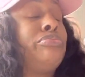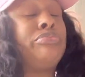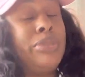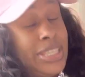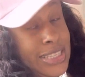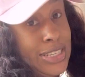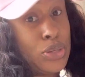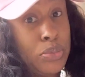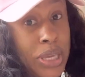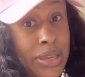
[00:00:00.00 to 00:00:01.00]
Listen
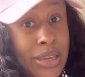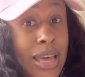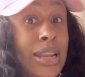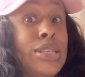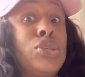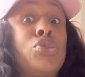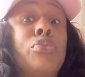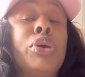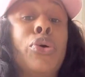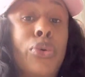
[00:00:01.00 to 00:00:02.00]
to me and listen
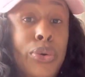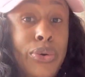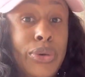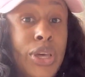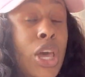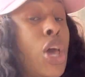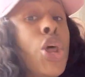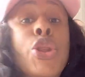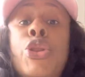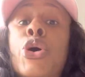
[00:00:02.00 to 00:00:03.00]
to me good.
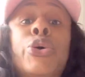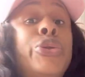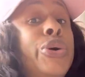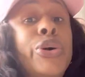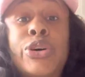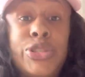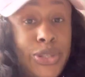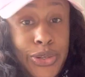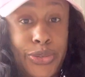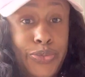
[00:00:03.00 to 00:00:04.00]
No go
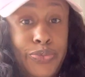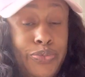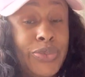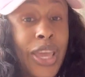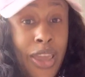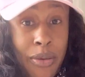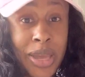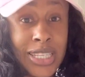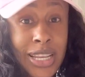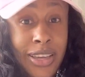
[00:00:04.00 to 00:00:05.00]
so. You hear
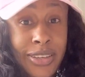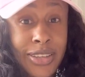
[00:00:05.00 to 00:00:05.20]
me, Tana?